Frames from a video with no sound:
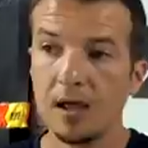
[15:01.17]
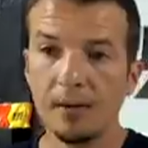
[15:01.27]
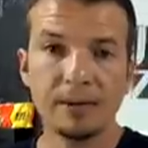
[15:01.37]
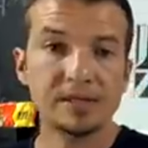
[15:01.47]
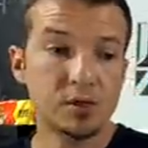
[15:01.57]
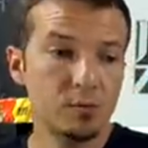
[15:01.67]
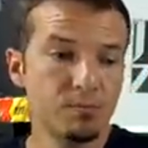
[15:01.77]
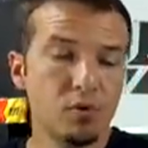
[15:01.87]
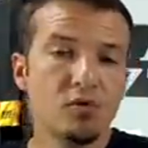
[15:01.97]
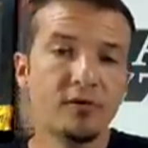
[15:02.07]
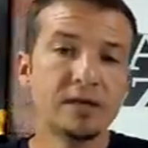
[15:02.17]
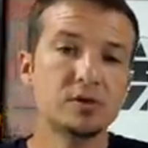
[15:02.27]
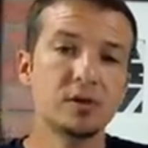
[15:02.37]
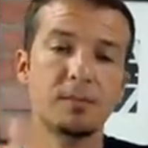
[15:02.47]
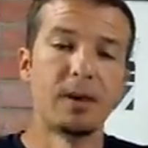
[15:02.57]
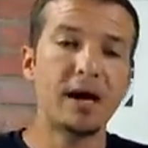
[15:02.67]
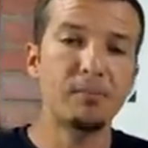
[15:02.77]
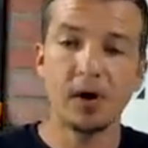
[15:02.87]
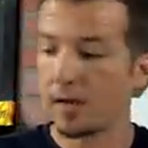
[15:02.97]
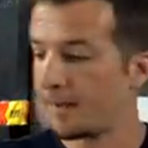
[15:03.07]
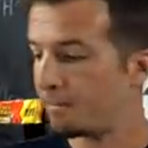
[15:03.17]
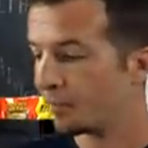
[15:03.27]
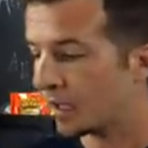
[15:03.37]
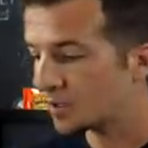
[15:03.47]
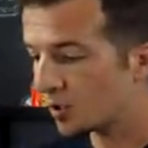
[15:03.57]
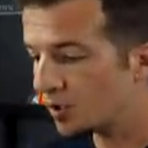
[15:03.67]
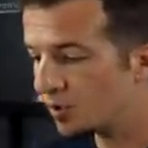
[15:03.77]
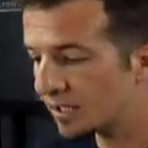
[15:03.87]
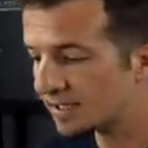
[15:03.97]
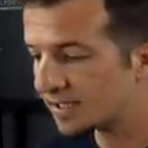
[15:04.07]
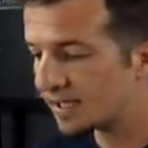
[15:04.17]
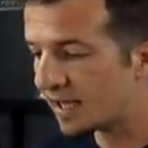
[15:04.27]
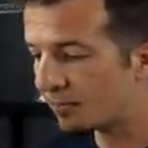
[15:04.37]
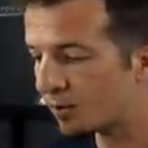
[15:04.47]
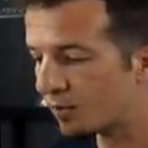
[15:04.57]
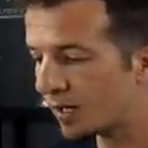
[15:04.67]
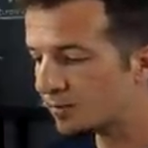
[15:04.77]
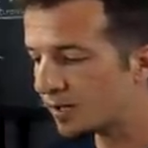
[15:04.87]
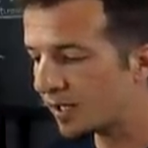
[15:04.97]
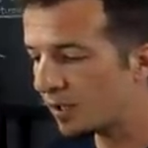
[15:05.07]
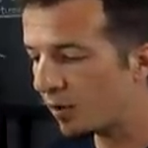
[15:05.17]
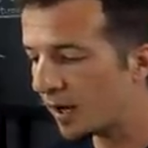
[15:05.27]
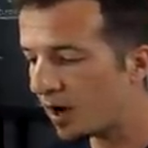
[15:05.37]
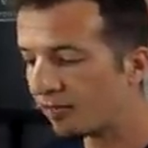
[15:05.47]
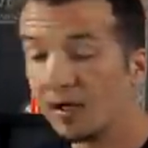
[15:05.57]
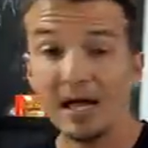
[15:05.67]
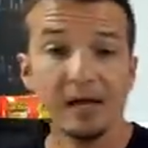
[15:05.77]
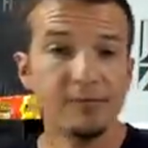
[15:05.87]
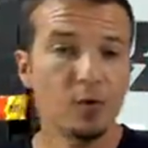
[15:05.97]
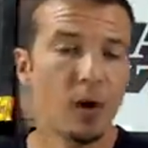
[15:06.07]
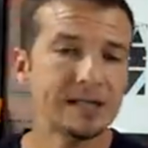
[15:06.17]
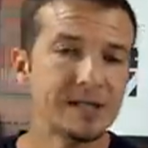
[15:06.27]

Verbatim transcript: but to move it to the bond market. So you can see that program trade going off. If you watch it